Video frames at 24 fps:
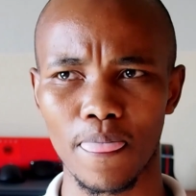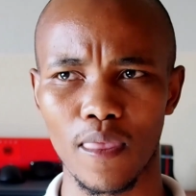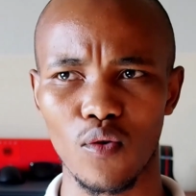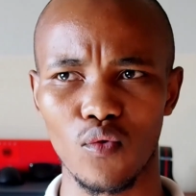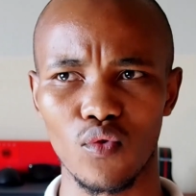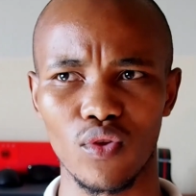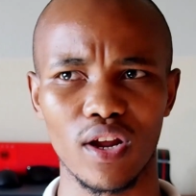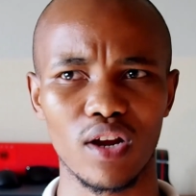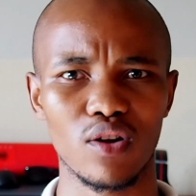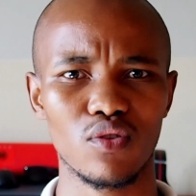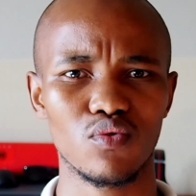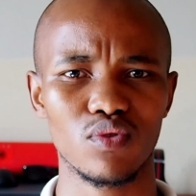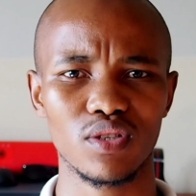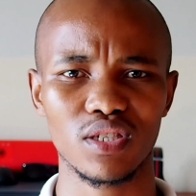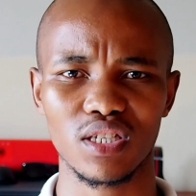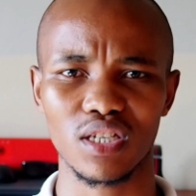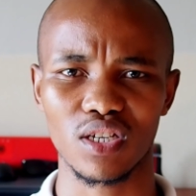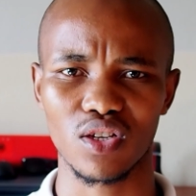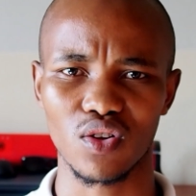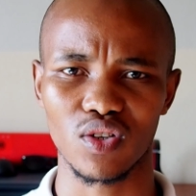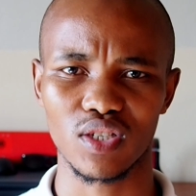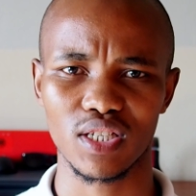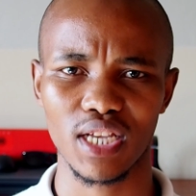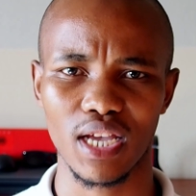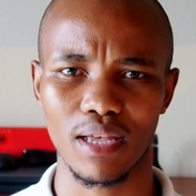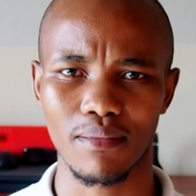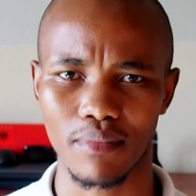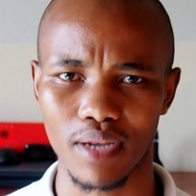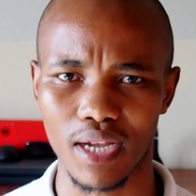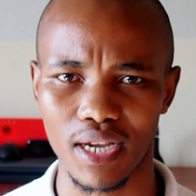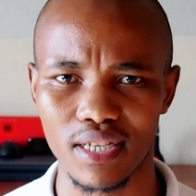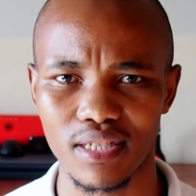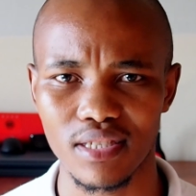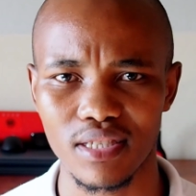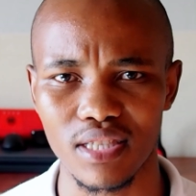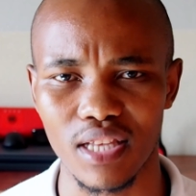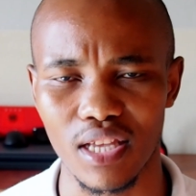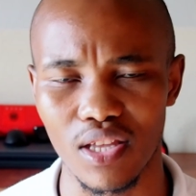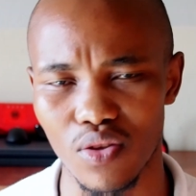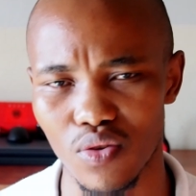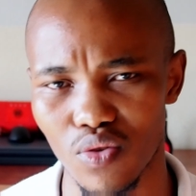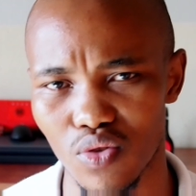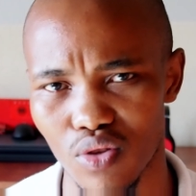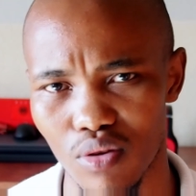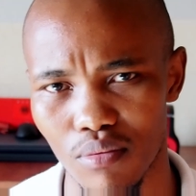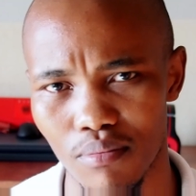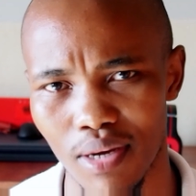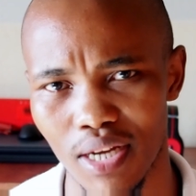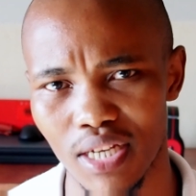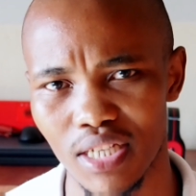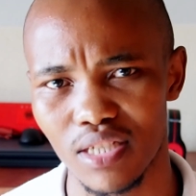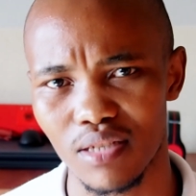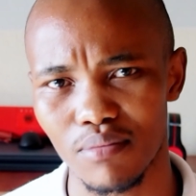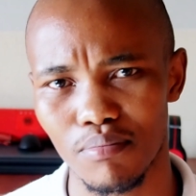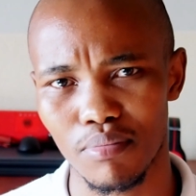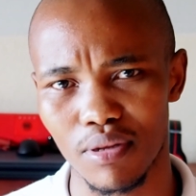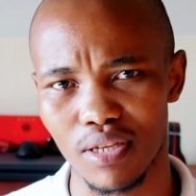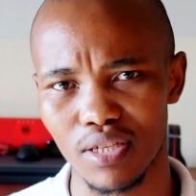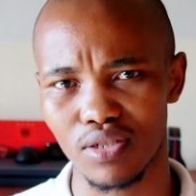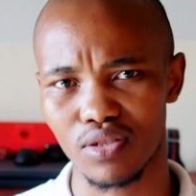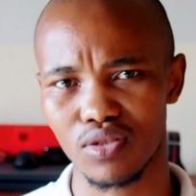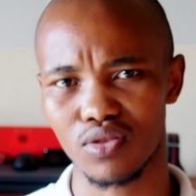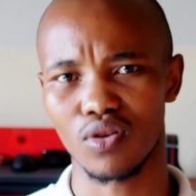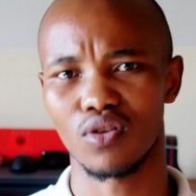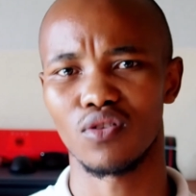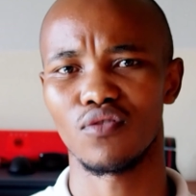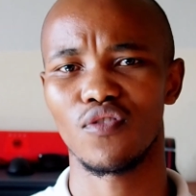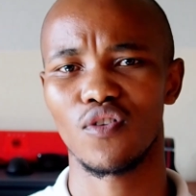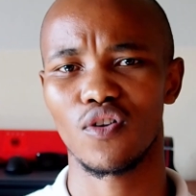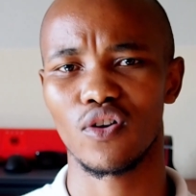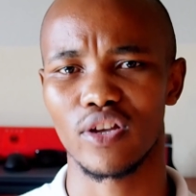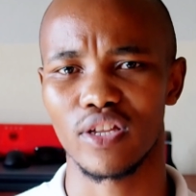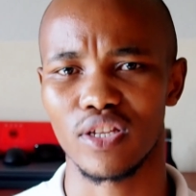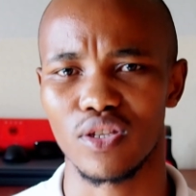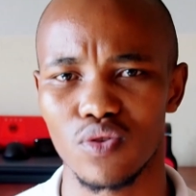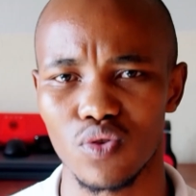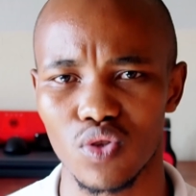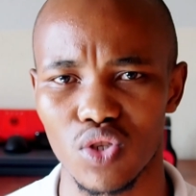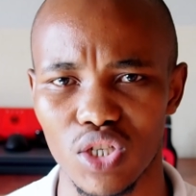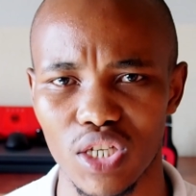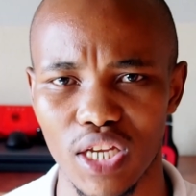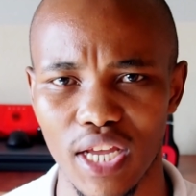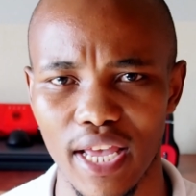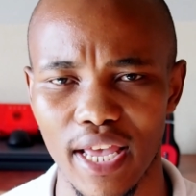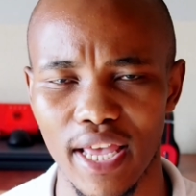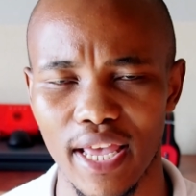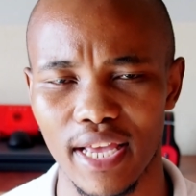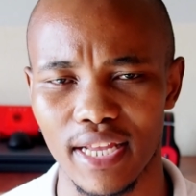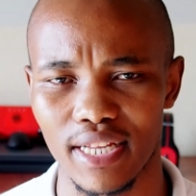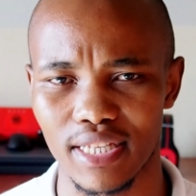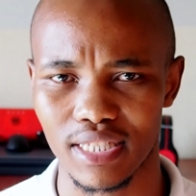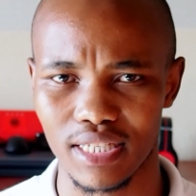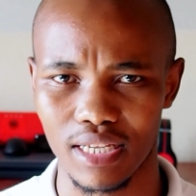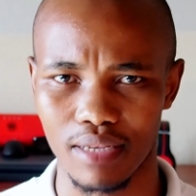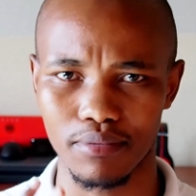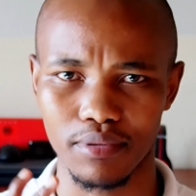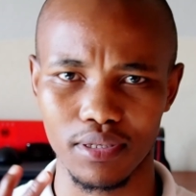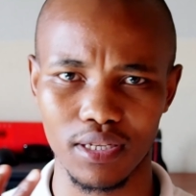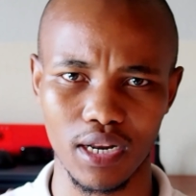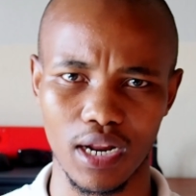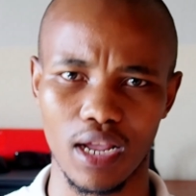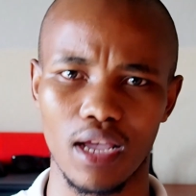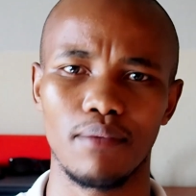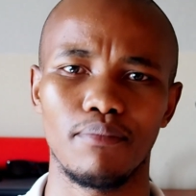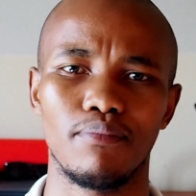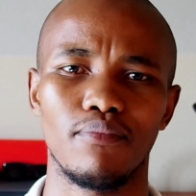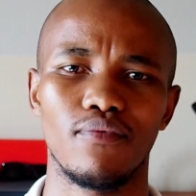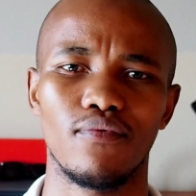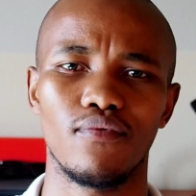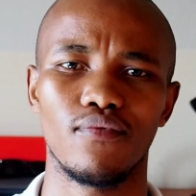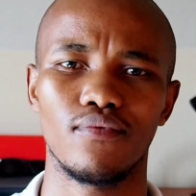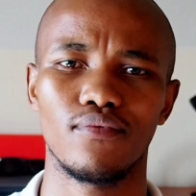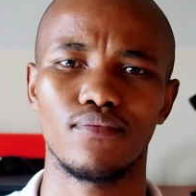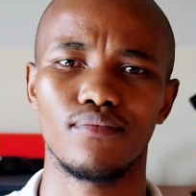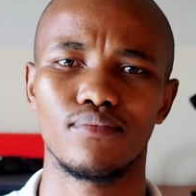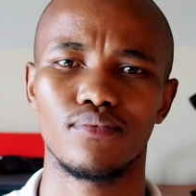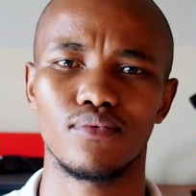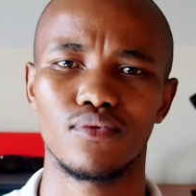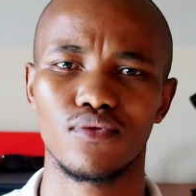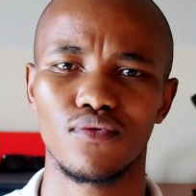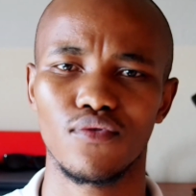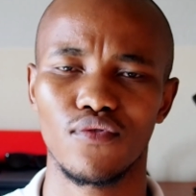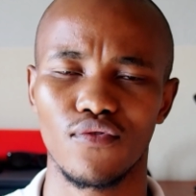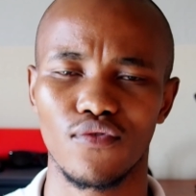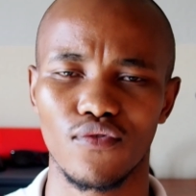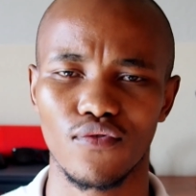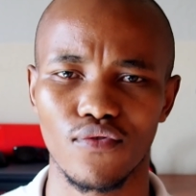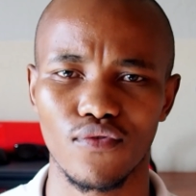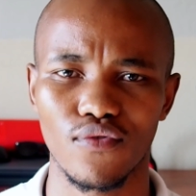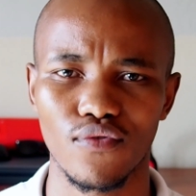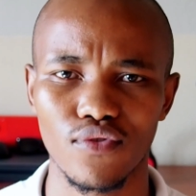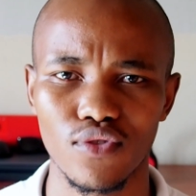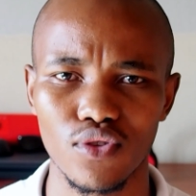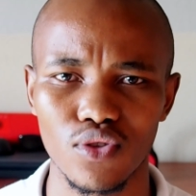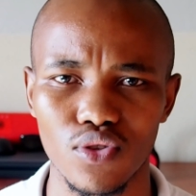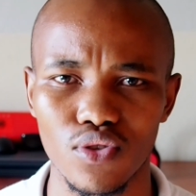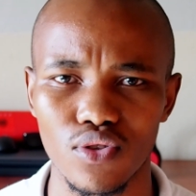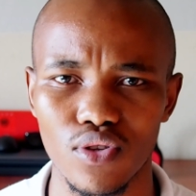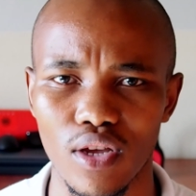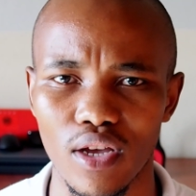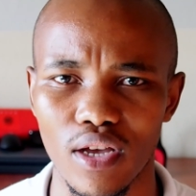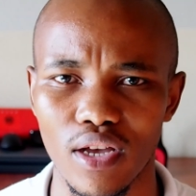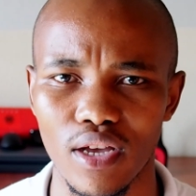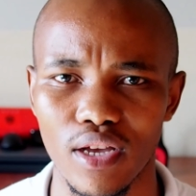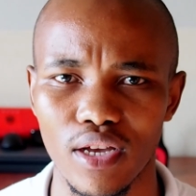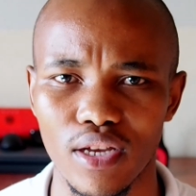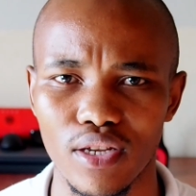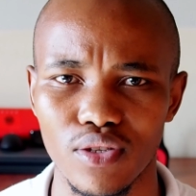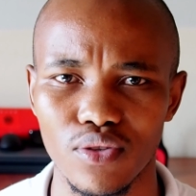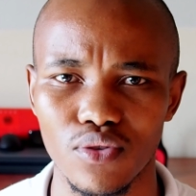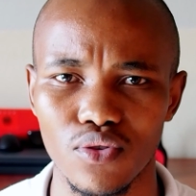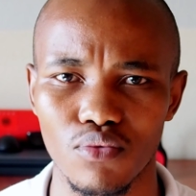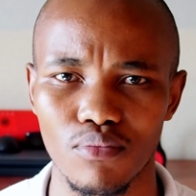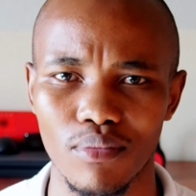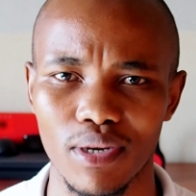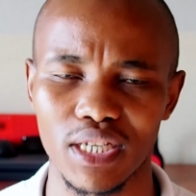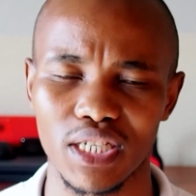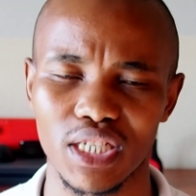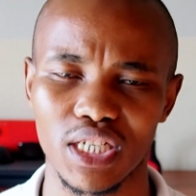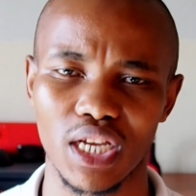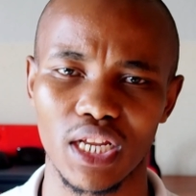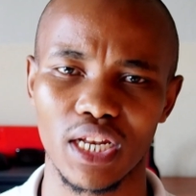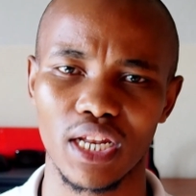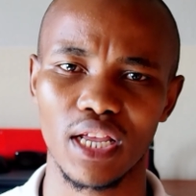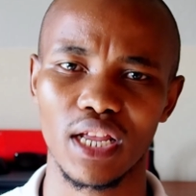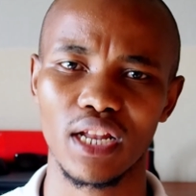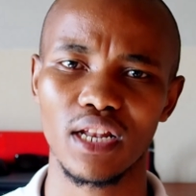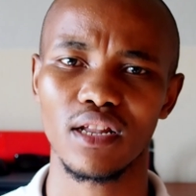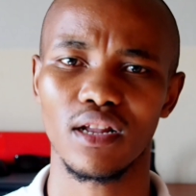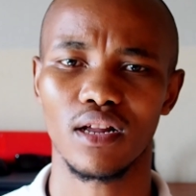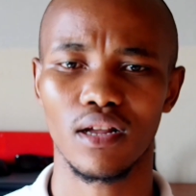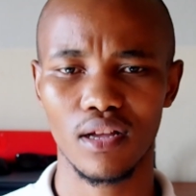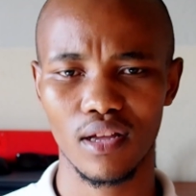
Without wasting your time, guys, thank you so much. Please don't forget to share and subscribe to my channel.